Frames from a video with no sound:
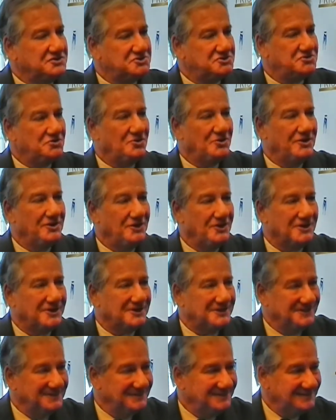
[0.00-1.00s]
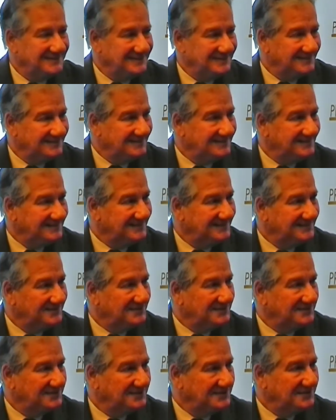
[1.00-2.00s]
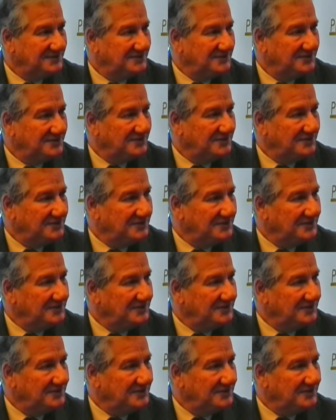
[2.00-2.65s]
story arc. Okay.